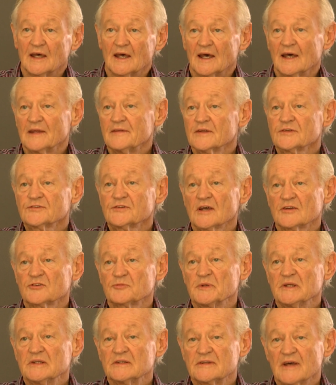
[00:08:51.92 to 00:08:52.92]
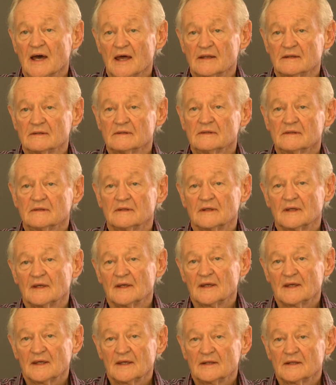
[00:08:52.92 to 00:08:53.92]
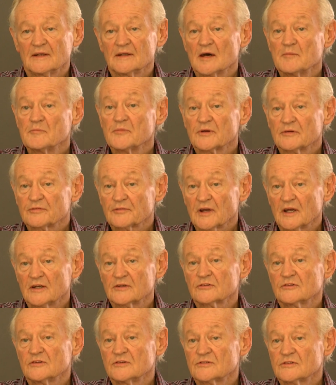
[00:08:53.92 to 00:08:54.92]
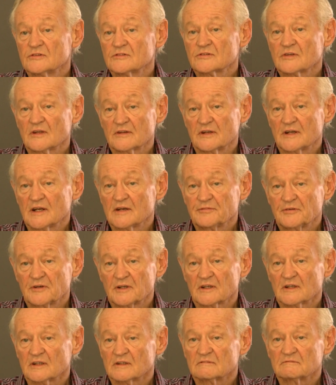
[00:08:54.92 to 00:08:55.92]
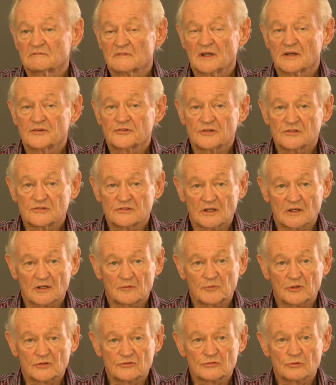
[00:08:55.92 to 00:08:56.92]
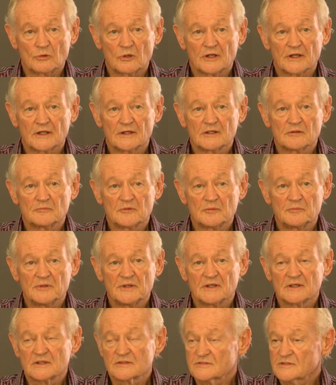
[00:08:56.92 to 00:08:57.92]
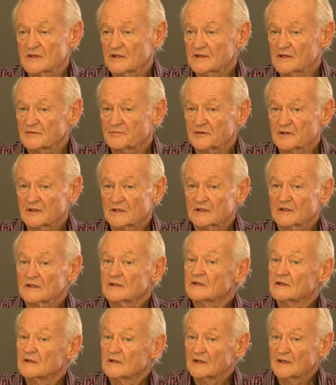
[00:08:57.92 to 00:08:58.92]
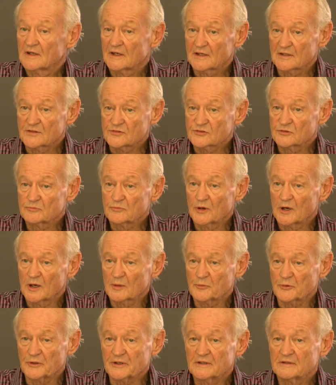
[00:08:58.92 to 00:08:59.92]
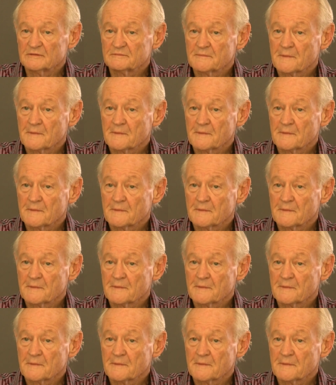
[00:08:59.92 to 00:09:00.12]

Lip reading: And this has been done in a number of countries in Southern Africa, countries like Botswana, Namibia, South Africa, and Zimbabwe.